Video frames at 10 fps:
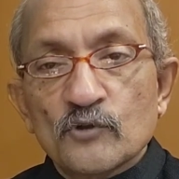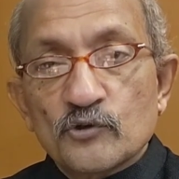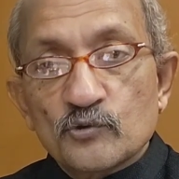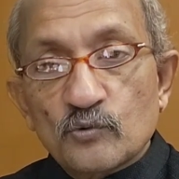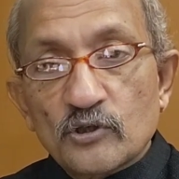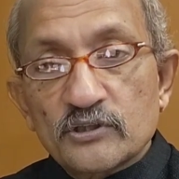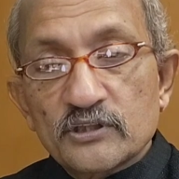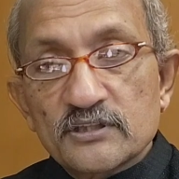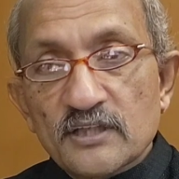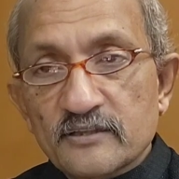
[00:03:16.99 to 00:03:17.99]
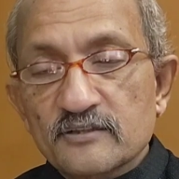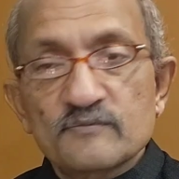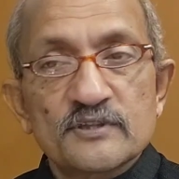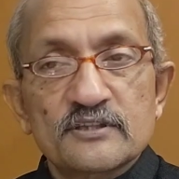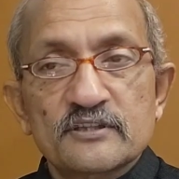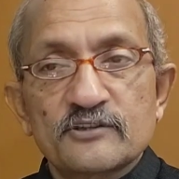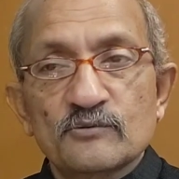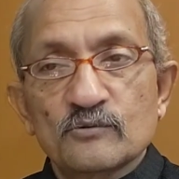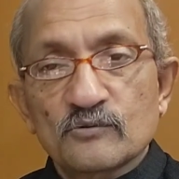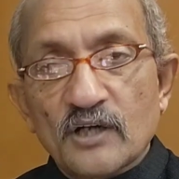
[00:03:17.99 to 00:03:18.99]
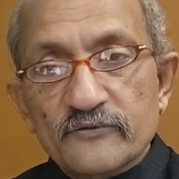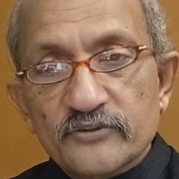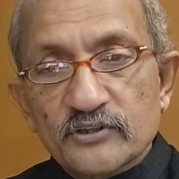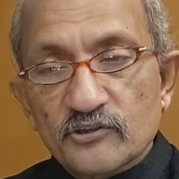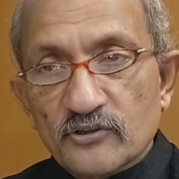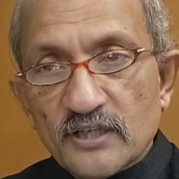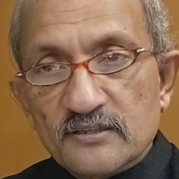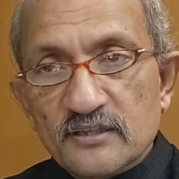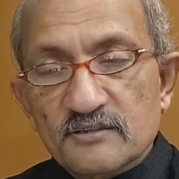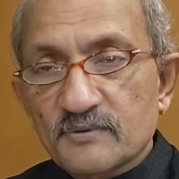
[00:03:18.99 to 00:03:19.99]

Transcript: you wanted Cyrus Mistry to look after your assets,